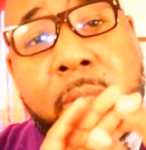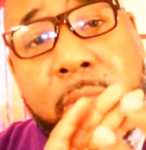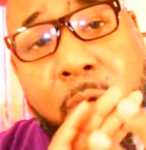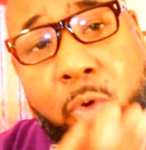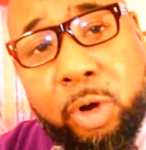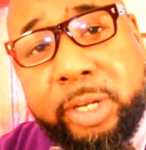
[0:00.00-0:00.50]

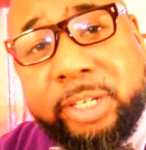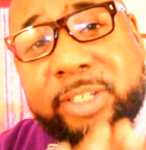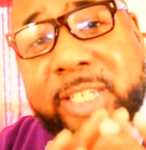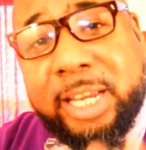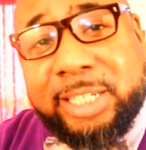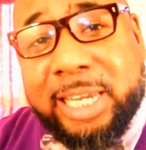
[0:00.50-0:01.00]
the
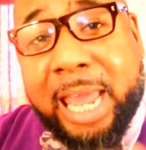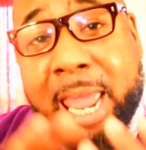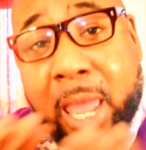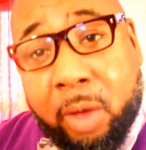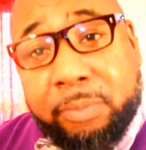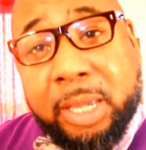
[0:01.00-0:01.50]
organization that
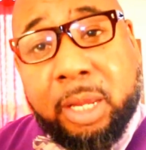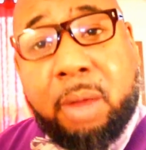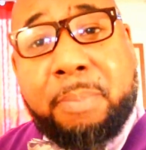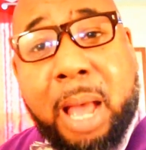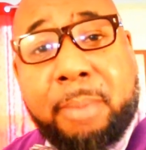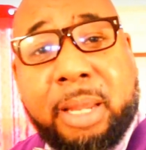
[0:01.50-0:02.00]
helped get
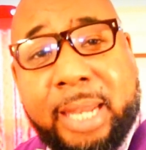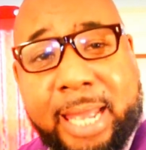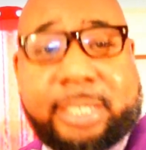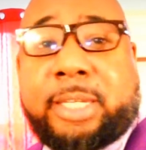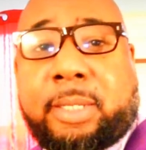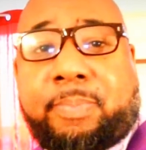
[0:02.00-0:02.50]
Obama
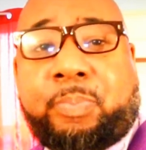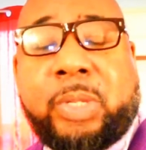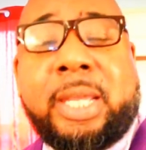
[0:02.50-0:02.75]
elected,